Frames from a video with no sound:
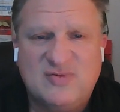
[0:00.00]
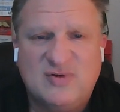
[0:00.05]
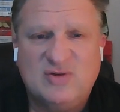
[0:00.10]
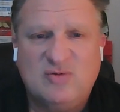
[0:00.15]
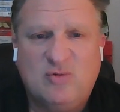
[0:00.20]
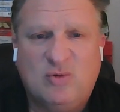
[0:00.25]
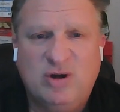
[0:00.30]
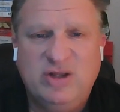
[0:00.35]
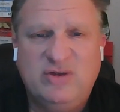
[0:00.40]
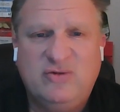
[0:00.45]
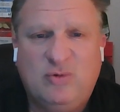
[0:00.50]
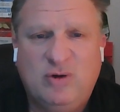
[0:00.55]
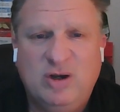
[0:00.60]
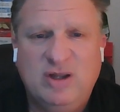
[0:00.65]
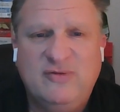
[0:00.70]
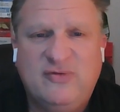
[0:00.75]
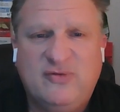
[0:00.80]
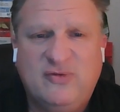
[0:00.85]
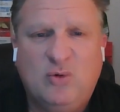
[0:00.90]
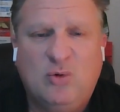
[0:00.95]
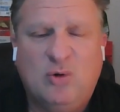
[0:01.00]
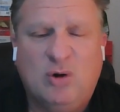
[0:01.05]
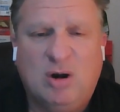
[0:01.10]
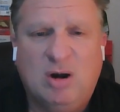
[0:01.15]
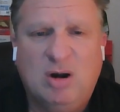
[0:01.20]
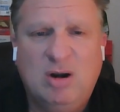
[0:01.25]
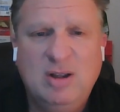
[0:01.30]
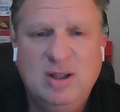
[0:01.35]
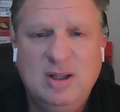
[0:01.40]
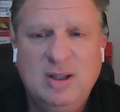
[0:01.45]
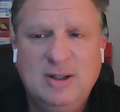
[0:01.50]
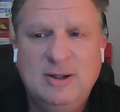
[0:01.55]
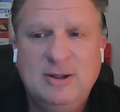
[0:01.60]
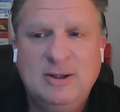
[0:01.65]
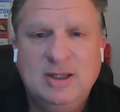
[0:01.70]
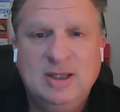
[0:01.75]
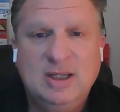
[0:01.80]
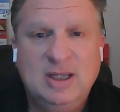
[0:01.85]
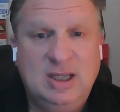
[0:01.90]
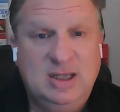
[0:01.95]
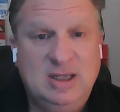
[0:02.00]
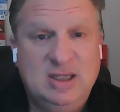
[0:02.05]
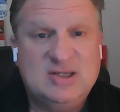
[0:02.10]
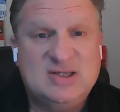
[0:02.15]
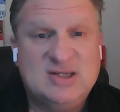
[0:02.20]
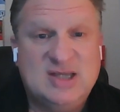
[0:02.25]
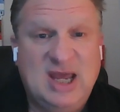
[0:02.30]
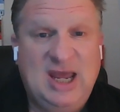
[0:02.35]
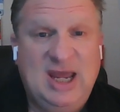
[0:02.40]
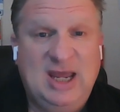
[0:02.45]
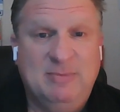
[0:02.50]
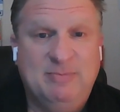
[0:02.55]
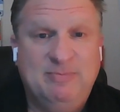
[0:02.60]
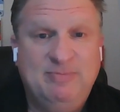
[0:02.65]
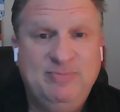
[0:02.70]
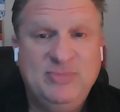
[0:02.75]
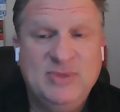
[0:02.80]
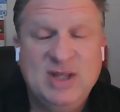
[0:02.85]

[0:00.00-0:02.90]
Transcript: for twenty twenty-four in this game.